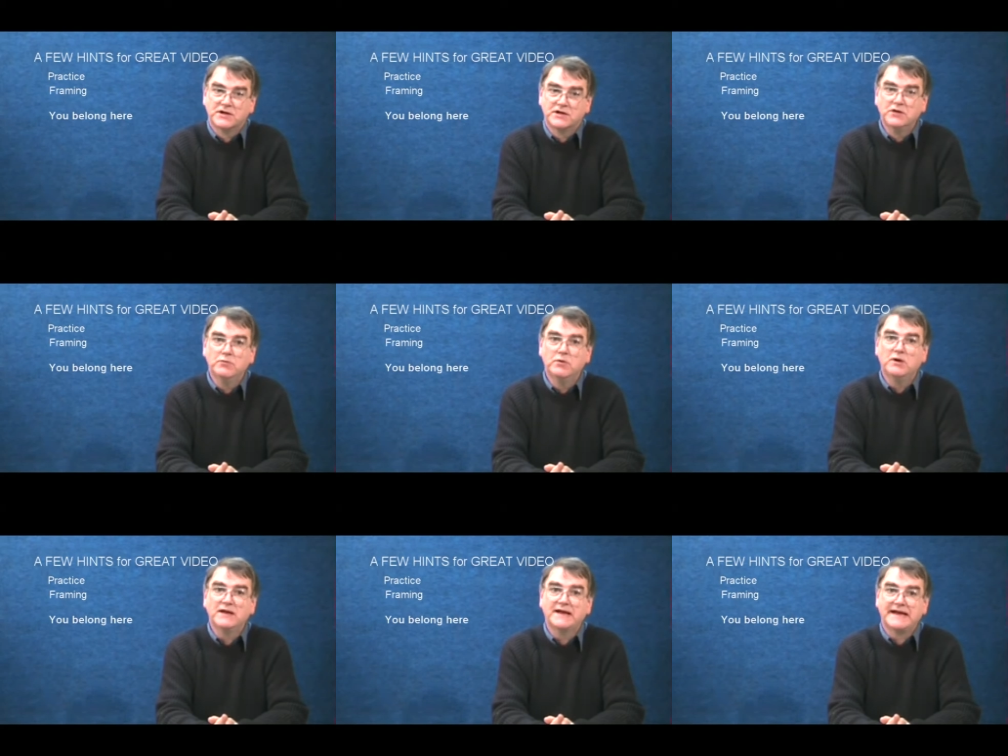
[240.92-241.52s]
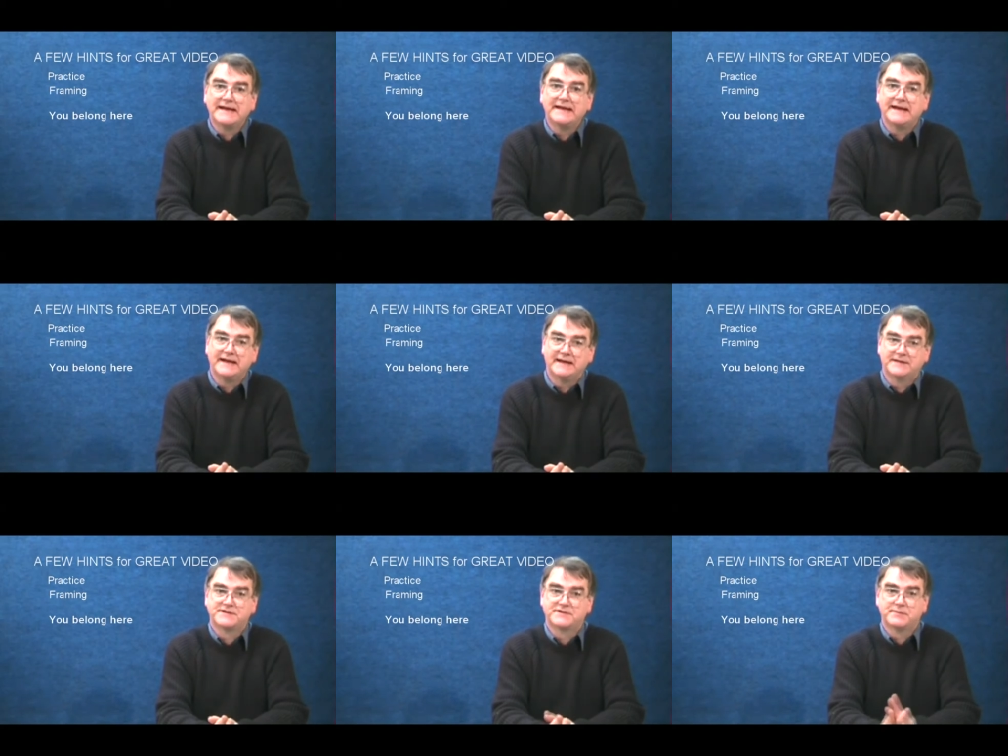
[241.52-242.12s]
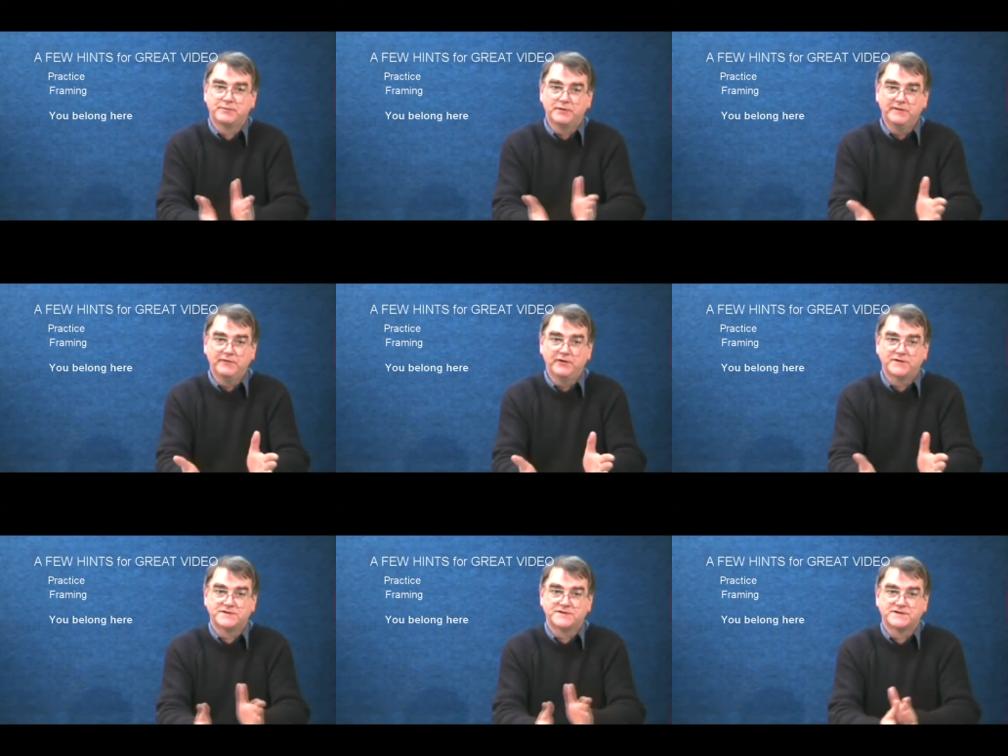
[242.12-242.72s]
you will get extra
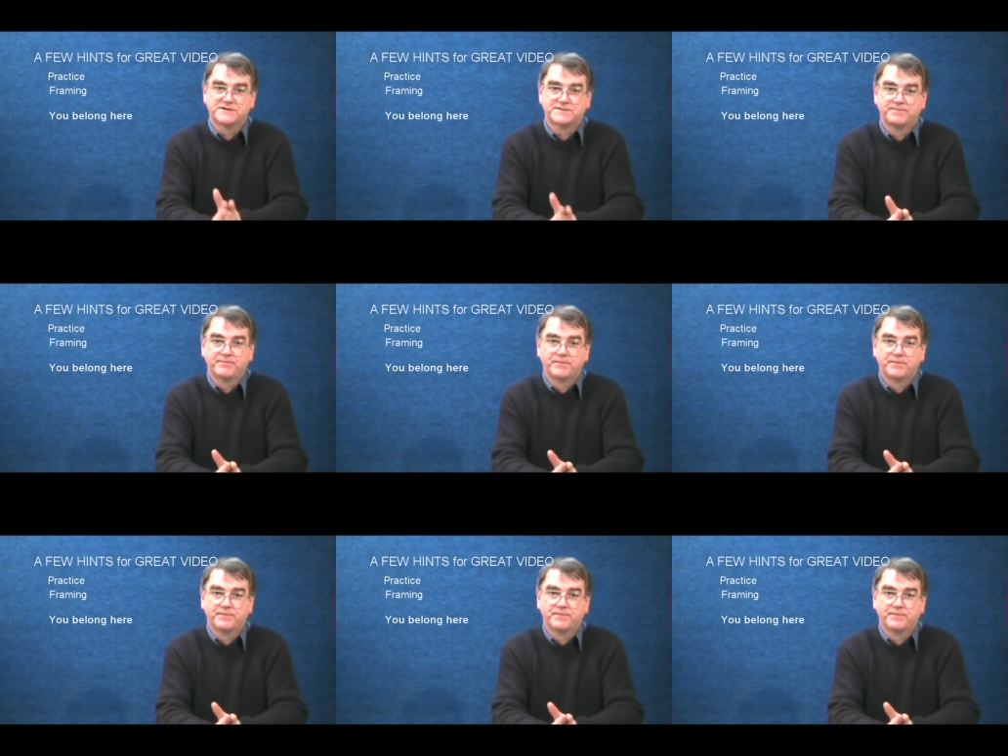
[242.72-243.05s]
privileges.